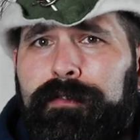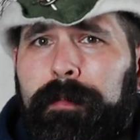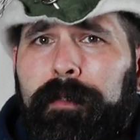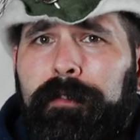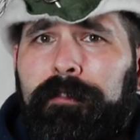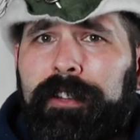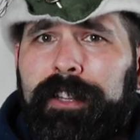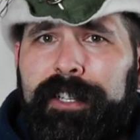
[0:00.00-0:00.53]
from
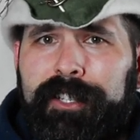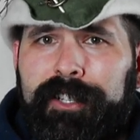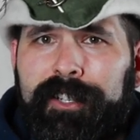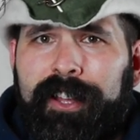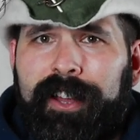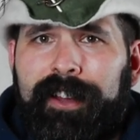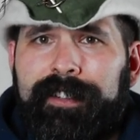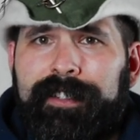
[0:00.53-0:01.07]
a
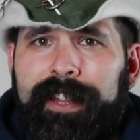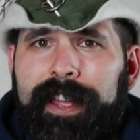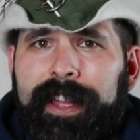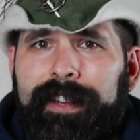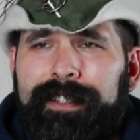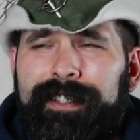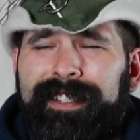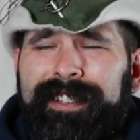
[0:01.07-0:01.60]
religious
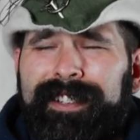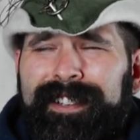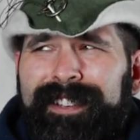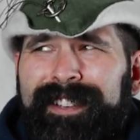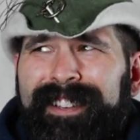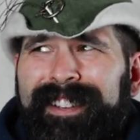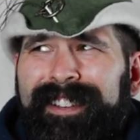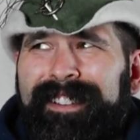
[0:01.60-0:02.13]
context
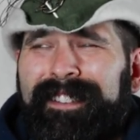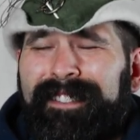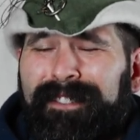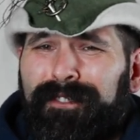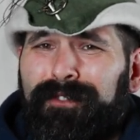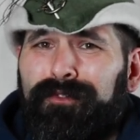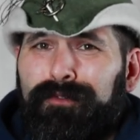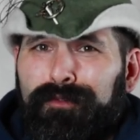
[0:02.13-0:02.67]

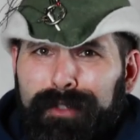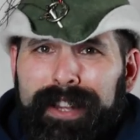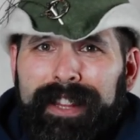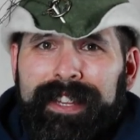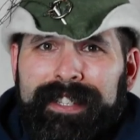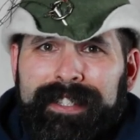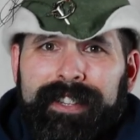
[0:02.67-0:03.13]
really